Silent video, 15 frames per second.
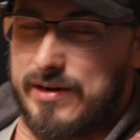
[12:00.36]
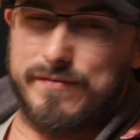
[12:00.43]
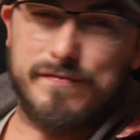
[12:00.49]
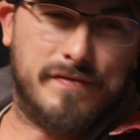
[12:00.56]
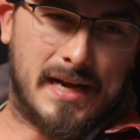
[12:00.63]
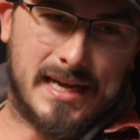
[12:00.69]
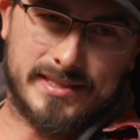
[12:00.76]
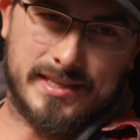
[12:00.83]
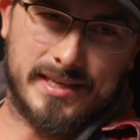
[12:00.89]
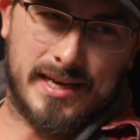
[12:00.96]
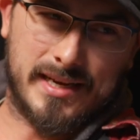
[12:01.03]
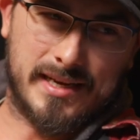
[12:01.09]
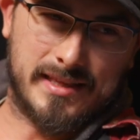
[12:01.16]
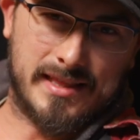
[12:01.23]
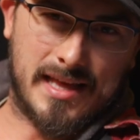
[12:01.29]

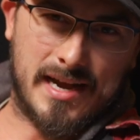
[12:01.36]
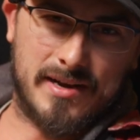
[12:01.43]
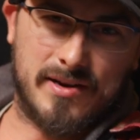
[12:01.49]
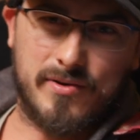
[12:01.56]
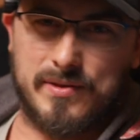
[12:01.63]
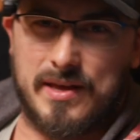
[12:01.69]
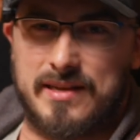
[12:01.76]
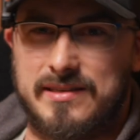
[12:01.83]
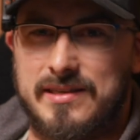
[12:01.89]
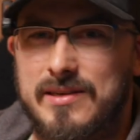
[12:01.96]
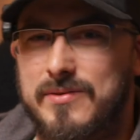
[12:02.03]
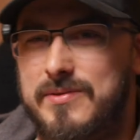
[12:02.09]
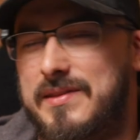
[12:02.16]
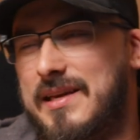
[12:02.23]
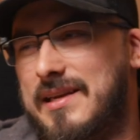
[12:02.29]
fascinating, that I know that
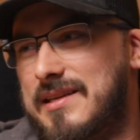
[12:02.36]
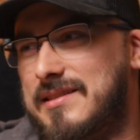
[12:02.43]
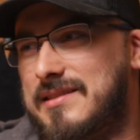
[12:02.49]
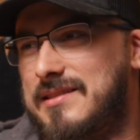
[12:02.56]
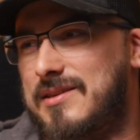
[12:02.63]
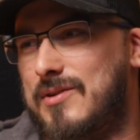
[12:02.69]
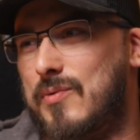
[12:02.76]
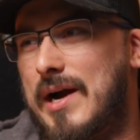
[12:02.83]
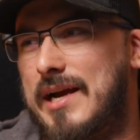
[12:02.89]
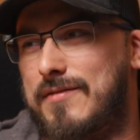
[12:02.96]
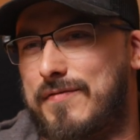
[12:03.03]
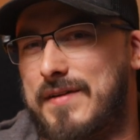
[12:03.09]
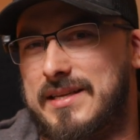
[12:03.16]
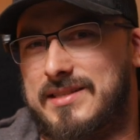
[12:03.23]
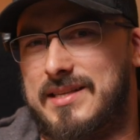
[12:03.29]
you think is quite
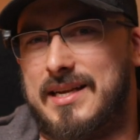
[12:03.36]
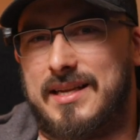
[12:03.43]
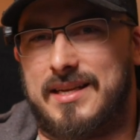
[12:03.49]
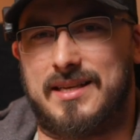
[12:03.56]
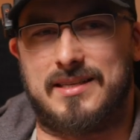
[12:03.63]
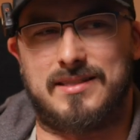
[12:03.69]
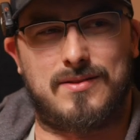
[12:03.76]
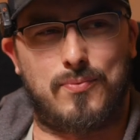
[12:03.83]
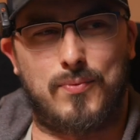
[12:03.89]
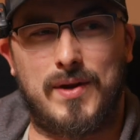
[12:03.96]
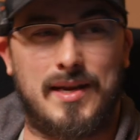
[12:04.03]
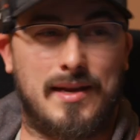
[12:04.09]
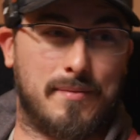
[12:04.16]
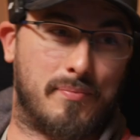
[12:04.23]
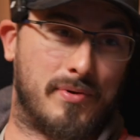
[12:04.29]
fascinating, is 3D